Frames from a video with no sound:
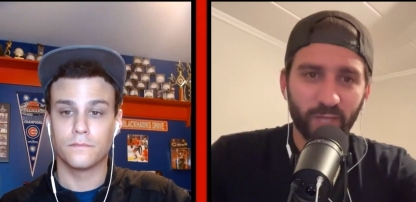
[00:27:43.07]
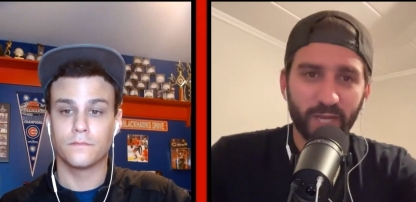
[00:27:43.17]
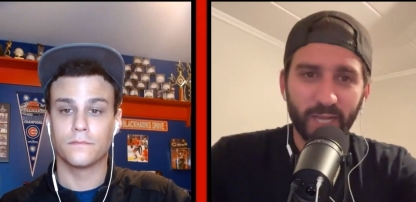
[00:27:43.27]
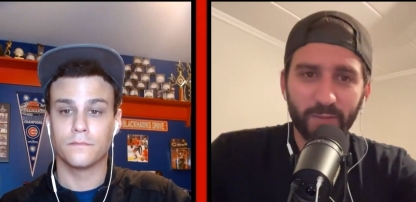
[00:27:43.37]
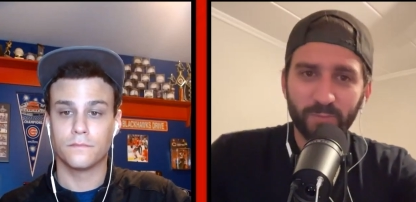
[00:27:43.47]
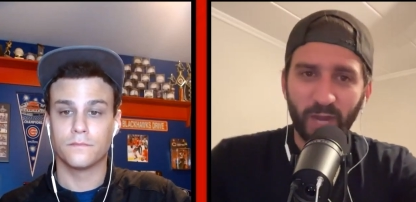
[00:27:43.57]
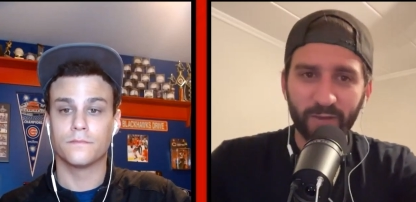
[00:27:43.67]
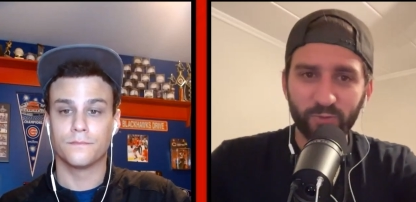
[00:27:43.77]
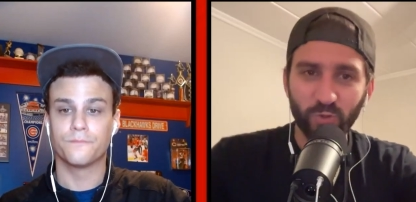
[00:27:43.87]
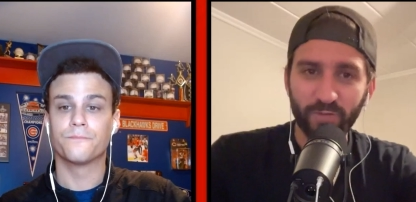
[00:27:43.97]
Speaker 1: letting him kind
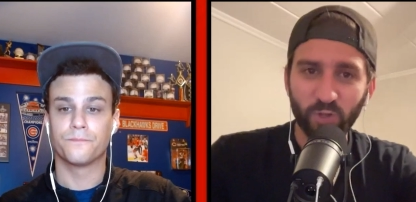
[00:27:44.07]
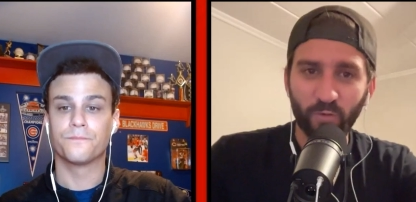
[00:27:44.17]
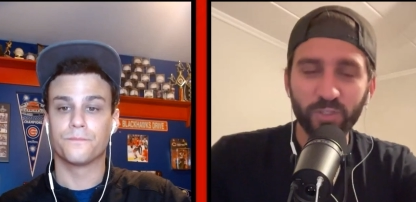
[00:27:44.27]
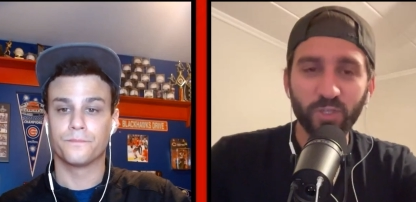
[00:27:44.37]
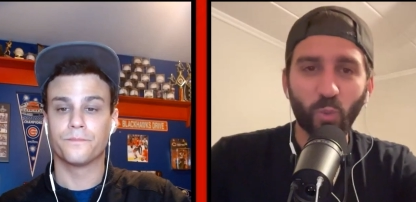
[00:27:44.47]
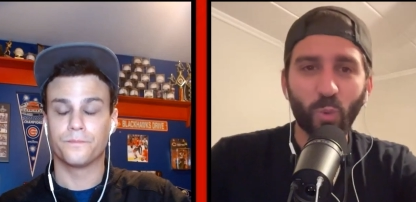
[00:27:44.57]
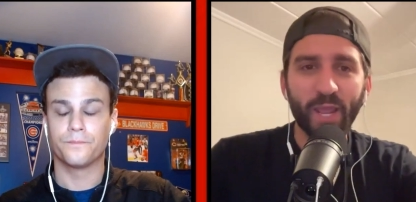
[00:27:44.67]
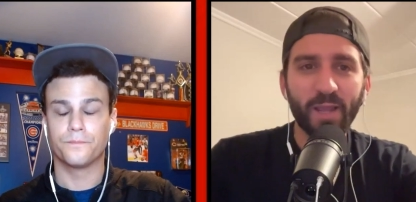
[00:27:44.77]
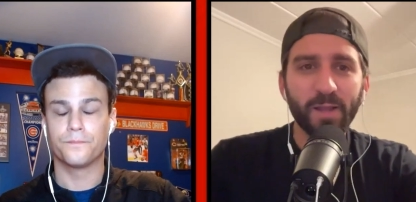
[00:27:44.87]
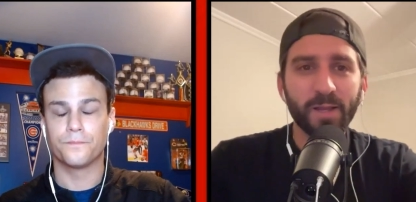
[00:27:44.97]
of drift over to the
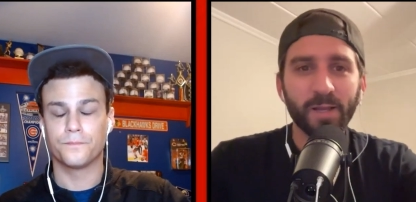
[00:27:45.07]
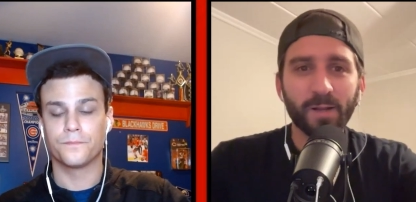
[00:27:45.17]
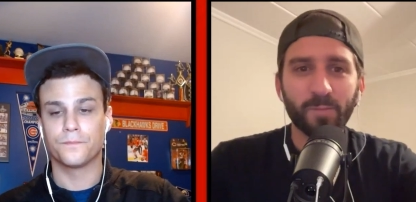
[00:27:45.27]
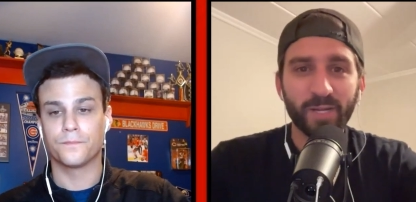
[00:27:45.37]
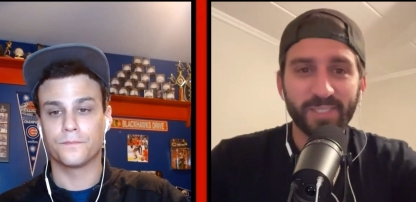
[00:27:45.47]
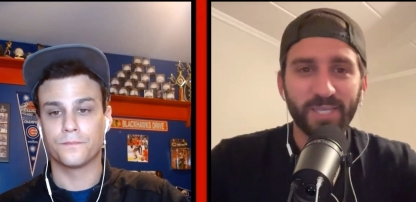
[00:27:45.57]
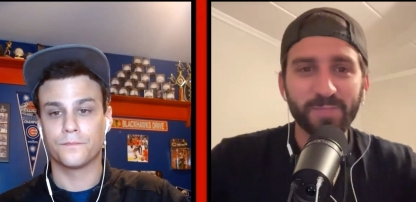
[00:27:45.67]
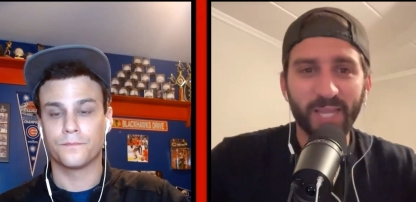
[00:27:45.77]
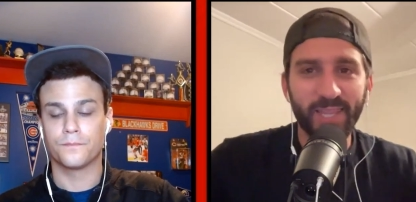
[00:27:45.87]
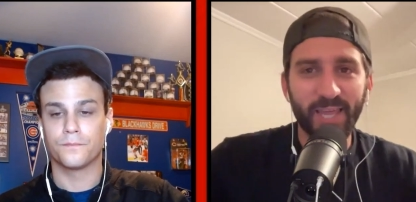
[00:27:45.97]
wing. But it seems
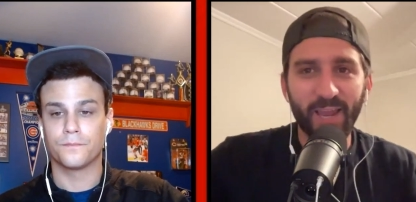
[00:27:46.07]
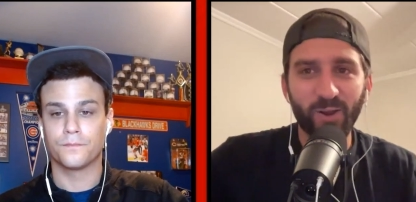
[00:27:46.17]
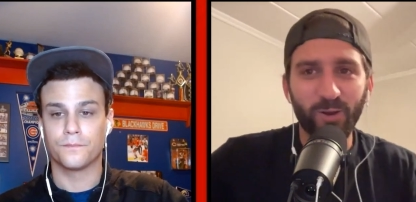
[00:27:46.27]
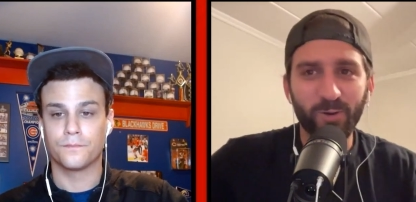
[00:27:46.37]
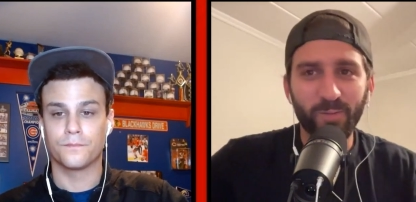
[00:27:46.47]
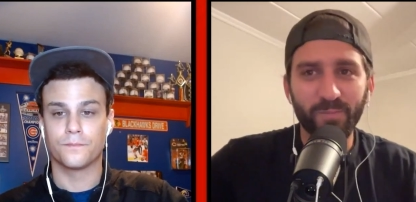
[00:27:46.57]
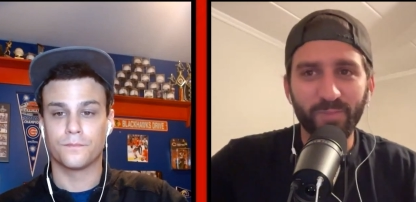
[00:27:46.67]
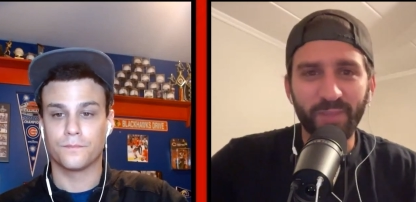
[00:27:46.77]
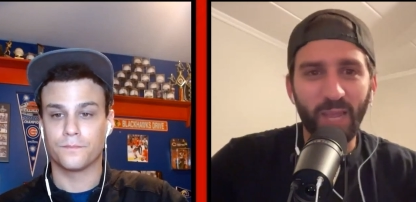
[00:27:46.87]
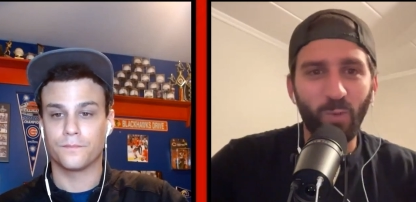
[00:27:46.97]
like they're
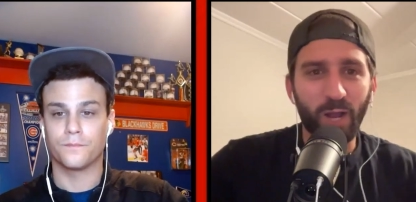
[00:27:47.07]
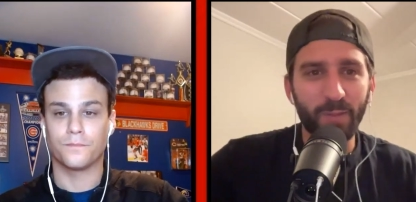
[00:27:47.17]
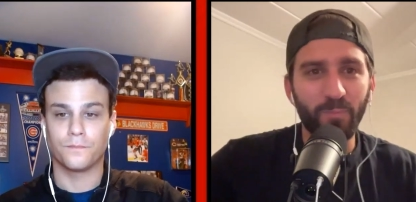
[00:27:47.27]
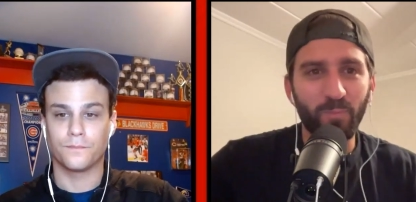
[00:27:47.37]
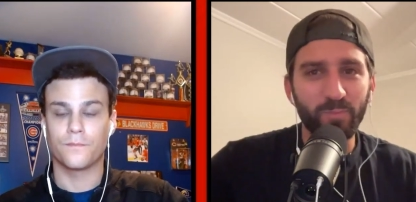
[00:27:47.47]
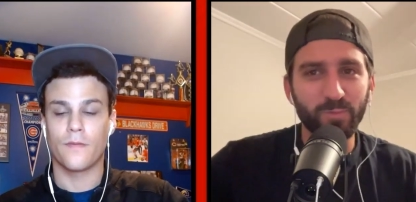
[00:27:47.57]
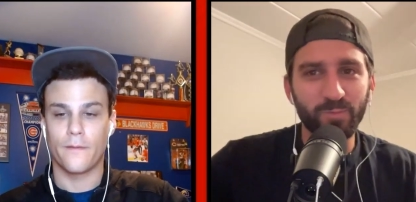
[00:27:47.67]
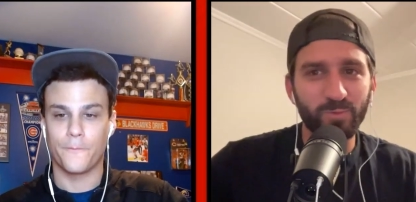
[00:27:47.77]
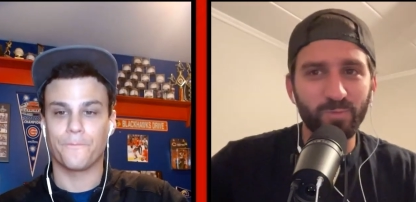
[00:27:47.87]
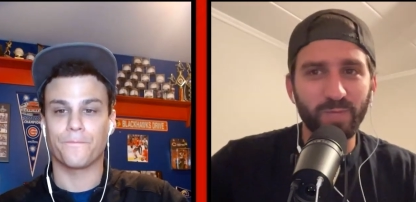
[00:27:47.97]
they want him,
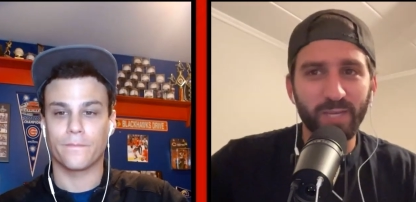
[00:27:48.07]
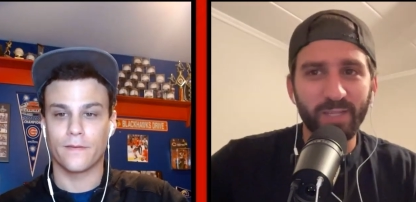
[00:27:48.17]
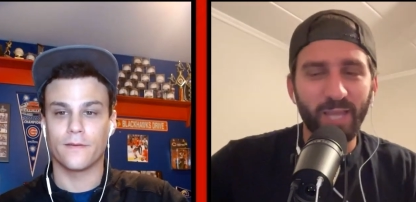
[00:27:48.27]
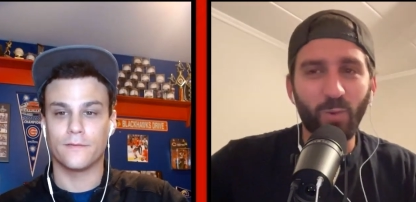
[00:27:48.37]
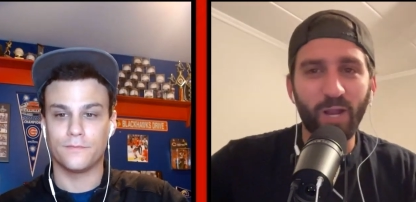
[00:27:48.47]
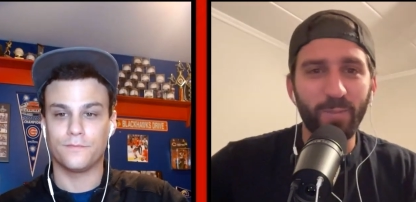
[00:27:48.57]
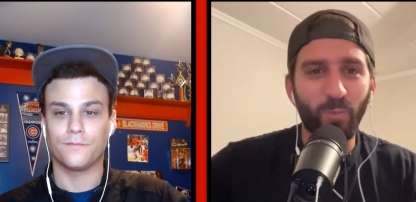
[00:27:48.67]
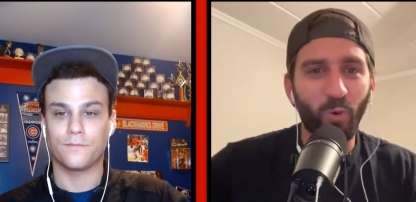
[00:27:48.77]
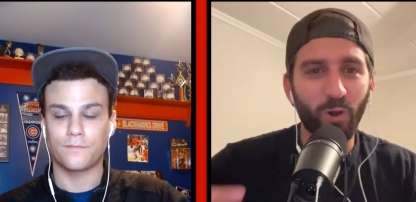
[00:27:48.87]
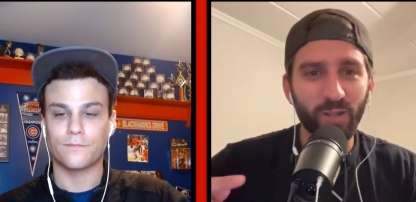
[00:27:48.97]
they want him
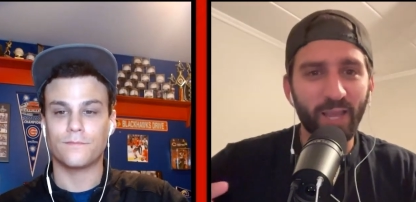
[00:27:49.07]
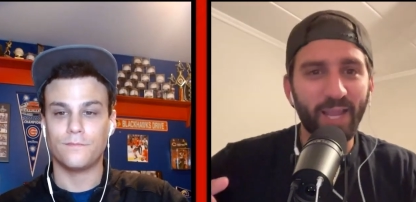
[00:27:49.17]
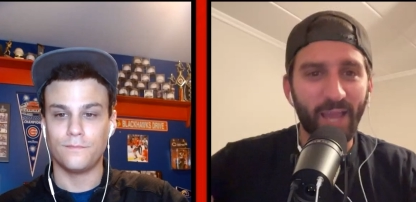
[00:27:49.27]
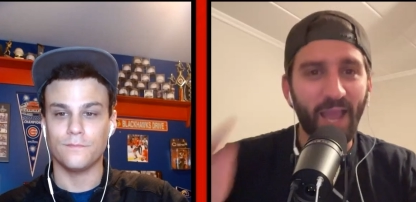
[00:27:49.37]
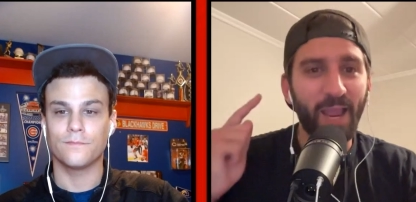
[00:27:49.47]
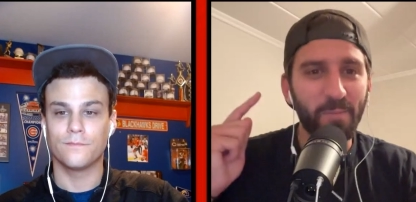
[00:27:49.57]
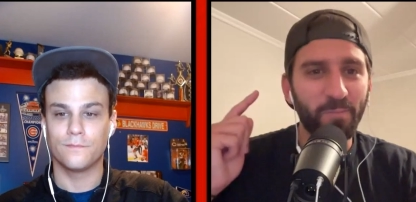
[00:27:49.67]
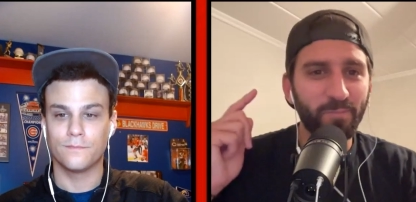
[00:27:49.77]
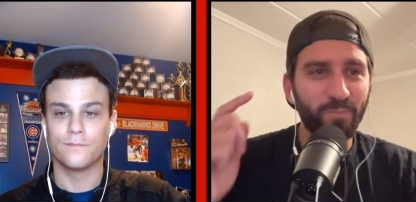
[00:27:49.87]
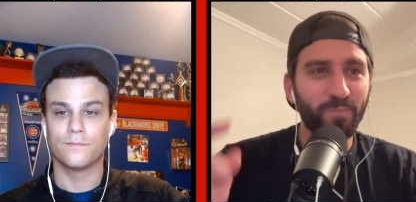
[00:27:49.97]
more like, hey,
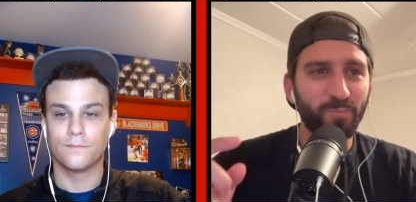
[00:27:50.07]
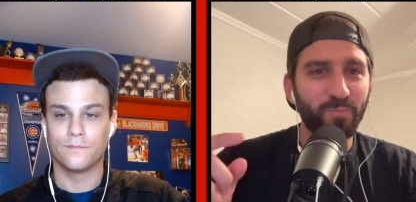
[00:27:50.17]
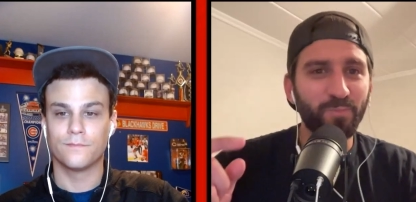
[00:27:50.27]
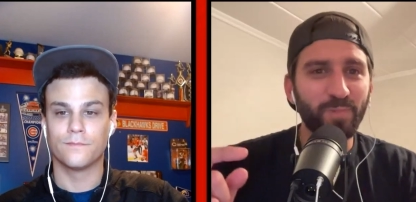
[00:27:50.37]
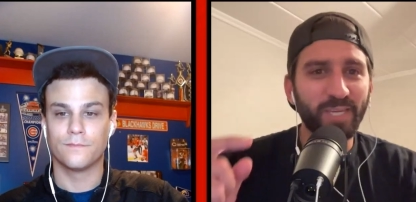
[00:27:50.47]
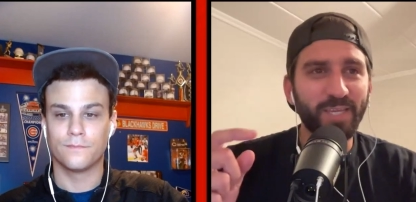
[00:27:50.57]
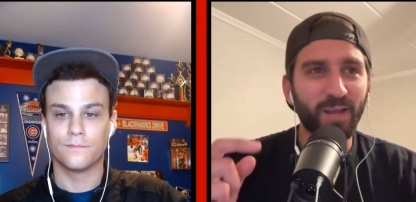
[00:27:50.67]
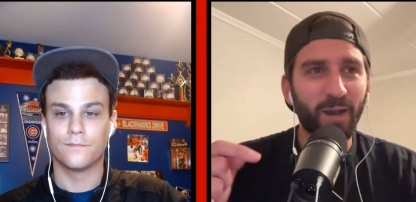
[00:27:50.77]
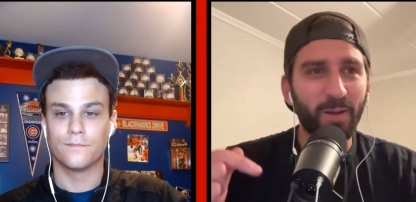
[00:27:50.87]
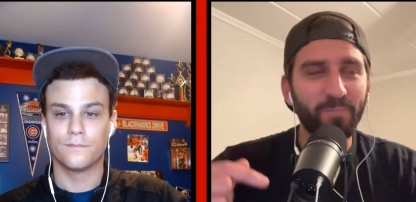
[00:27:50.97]

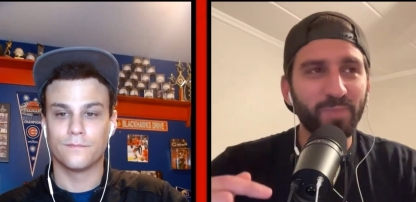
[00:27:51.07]
uh